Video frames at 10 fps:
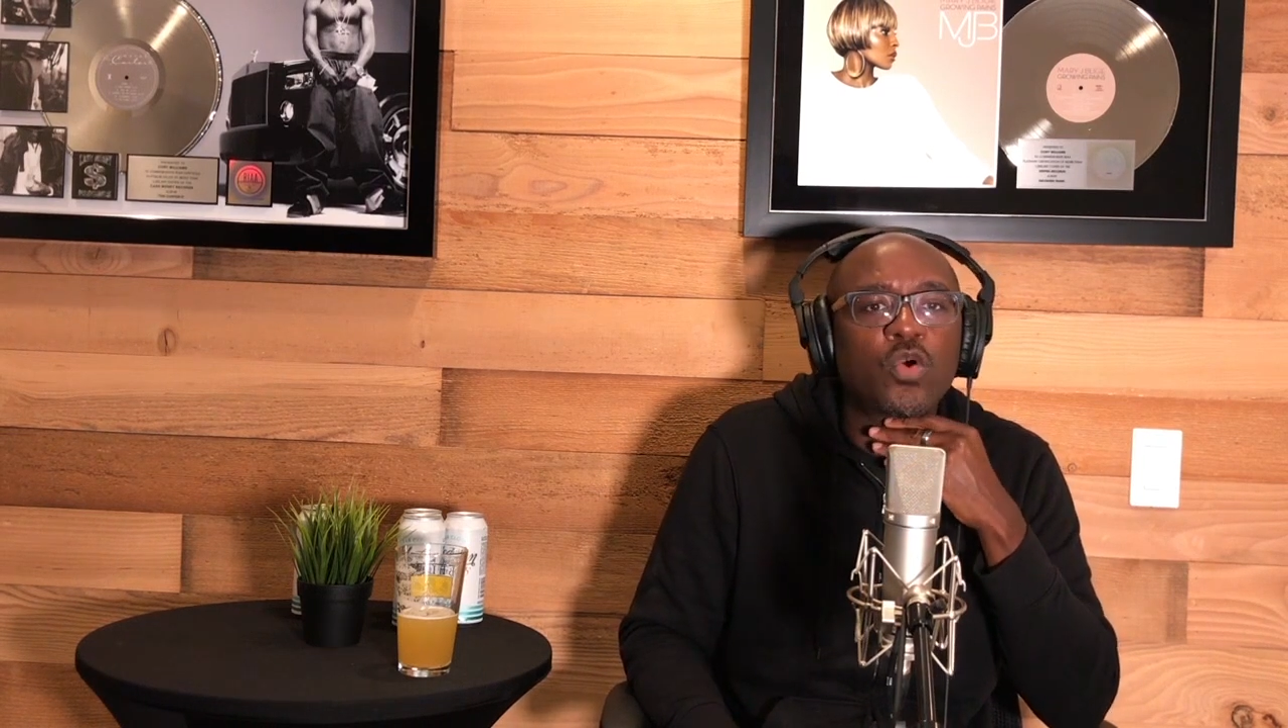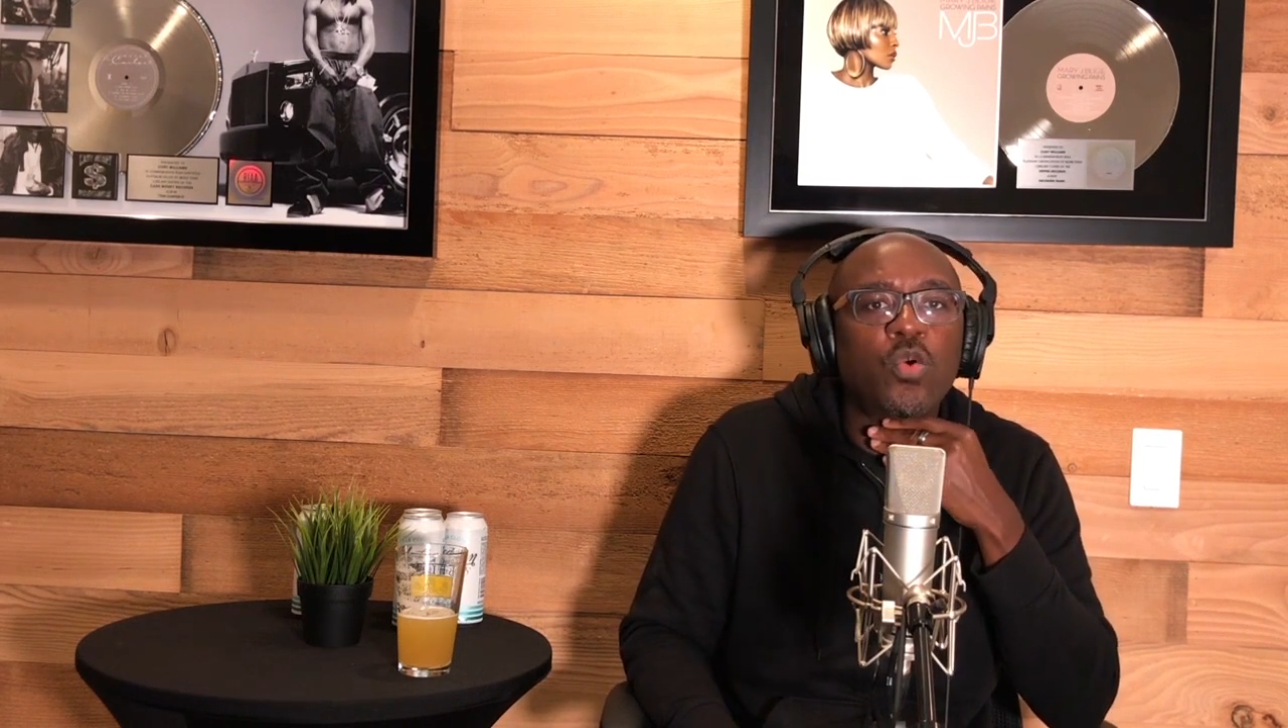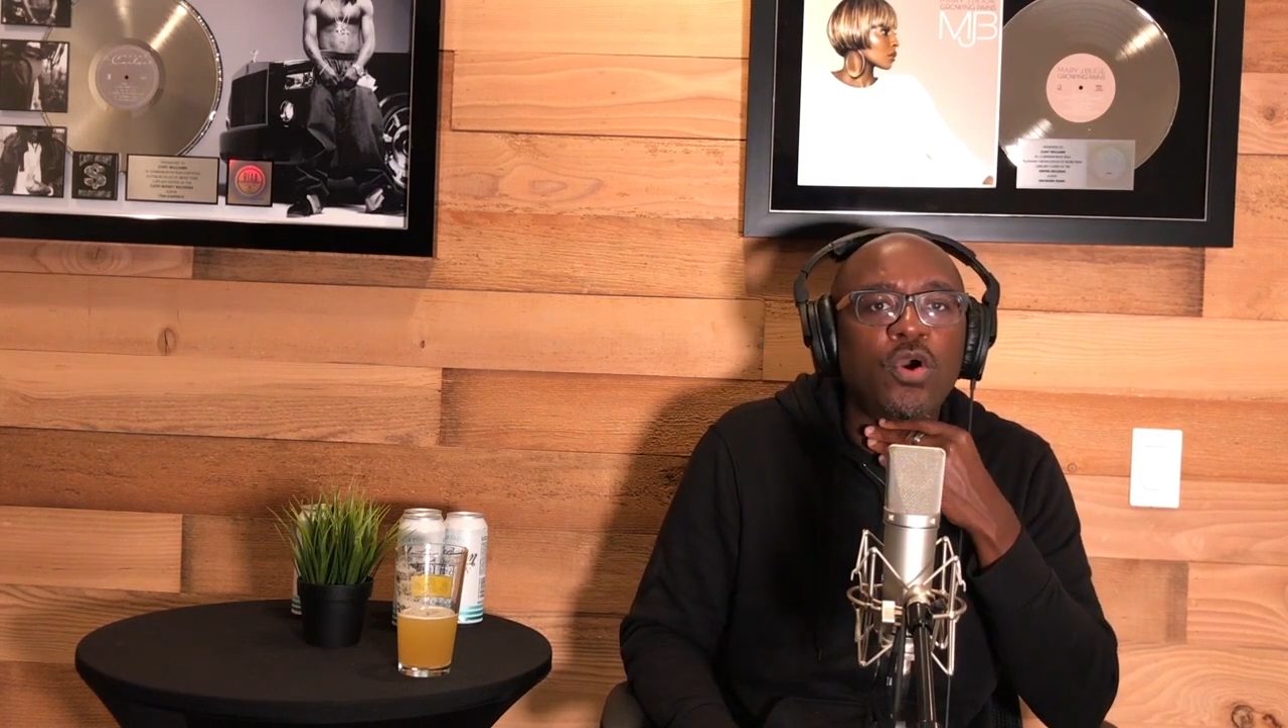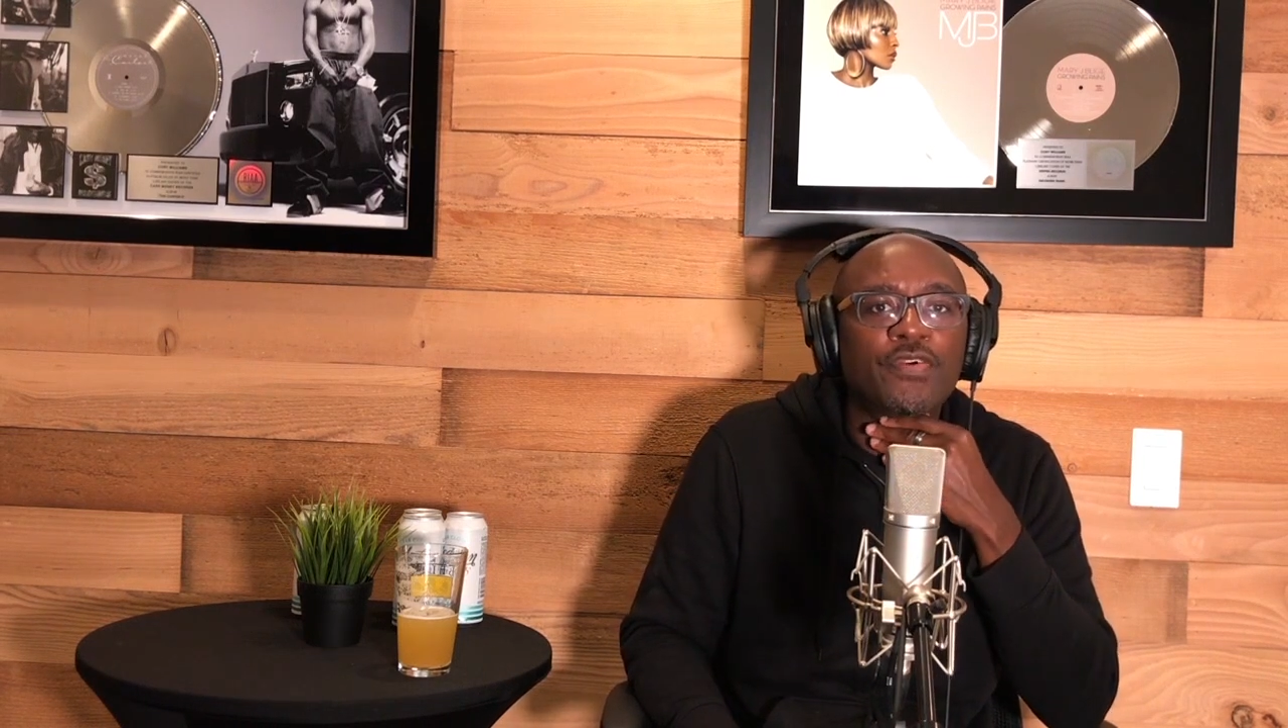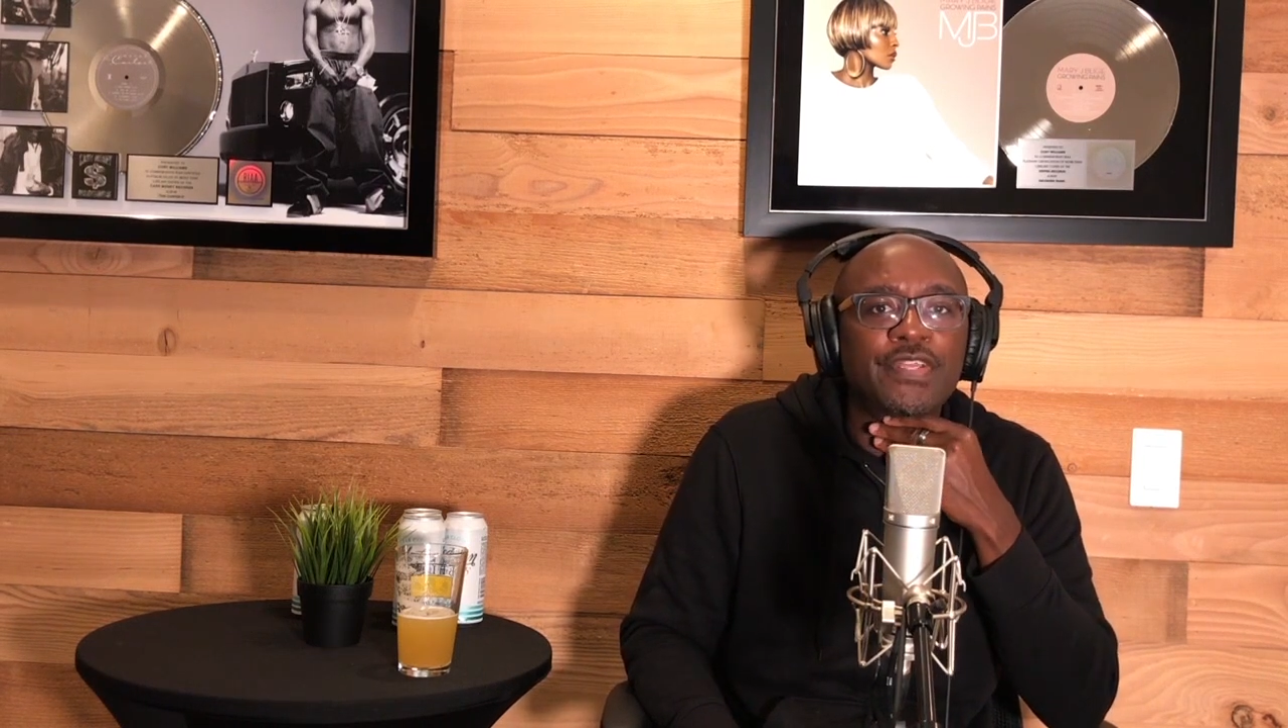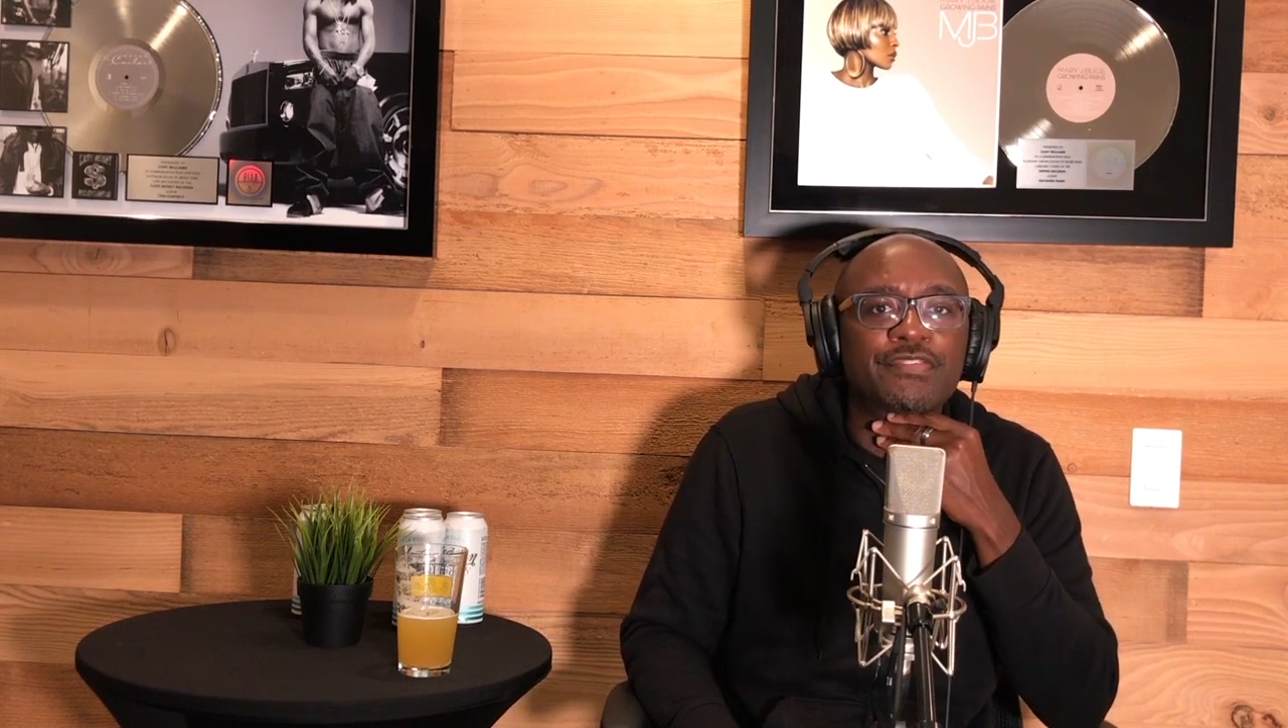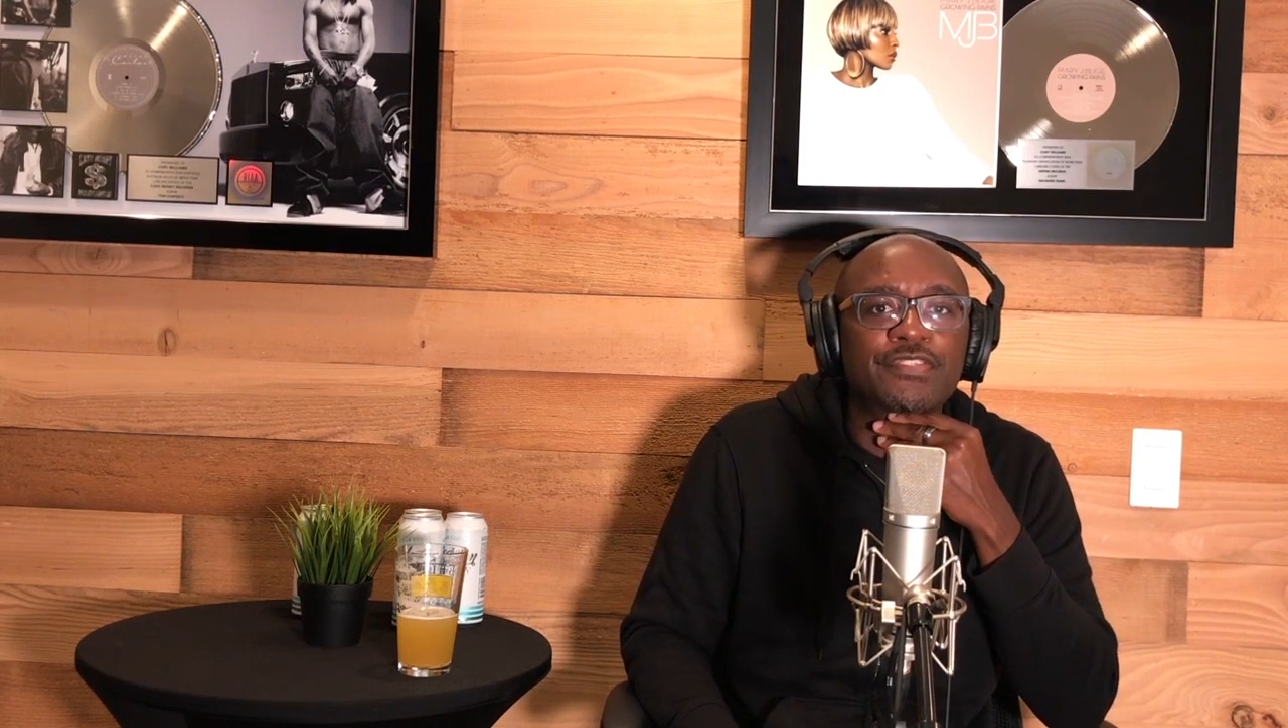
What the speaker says: quarry of